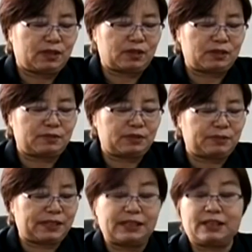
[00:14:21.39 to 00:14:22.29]
october
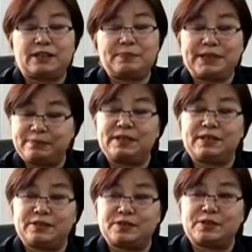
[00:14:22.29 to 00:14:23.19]
maina may
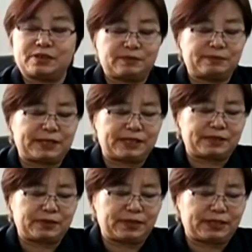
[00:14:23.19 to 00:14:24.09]
maina or october
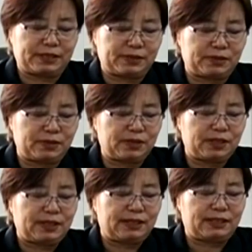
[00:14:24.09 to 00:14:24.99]
maina to le
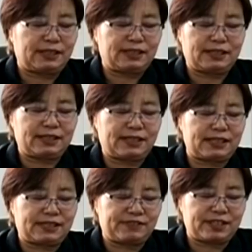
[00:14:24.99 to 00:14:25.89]
to declared
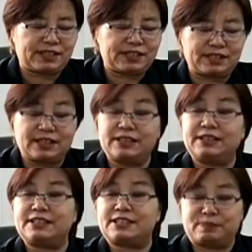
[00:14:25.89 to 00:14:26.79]
as vegetation
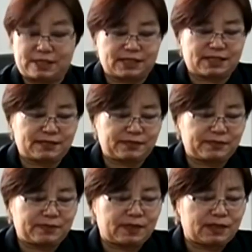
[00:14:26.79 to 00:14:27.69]
clearance months.
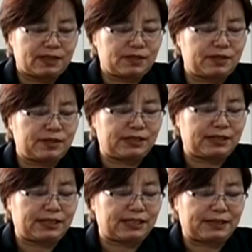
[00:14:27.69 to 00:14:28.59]
So it
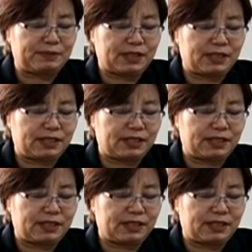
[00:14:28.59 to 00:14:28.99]
will have time